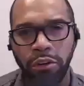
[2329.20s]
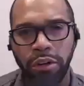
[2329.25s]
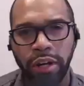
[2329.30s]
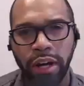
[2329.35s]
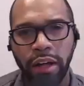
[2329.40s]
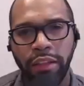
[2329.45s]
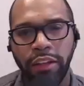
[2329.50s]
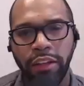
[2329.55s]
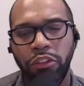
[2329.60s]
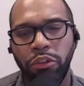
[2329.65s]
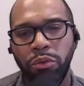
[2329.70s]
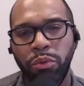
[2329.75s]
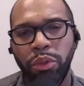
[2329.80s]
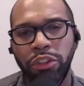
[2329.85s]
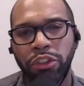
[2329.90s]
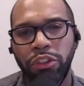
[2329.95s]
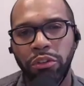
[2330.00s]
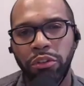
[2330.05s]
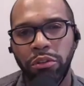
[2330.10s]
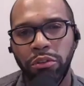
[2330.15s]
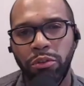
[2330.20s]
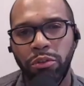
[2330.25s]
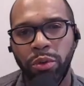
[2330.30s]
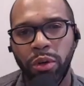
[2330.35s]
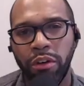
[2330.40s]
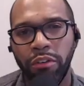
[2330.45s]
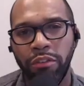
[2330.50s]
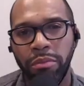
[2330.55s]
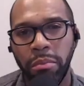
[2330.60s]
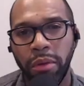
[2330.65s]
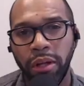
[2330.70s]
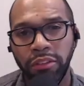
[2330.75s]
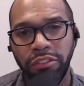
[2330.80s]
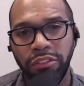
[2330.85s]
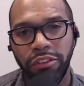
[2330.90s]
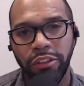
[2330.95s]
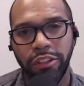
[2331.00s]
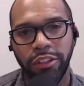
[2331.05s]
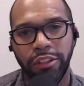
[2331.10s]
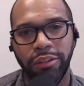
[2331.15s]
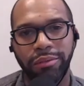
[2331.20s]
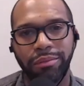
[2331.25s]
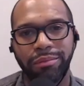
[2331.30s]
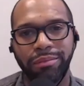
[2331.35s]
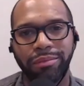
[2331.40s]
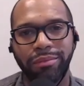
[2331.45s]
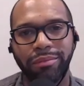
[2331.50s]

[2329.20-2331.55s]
you know now that you wish you knew 12 months ago?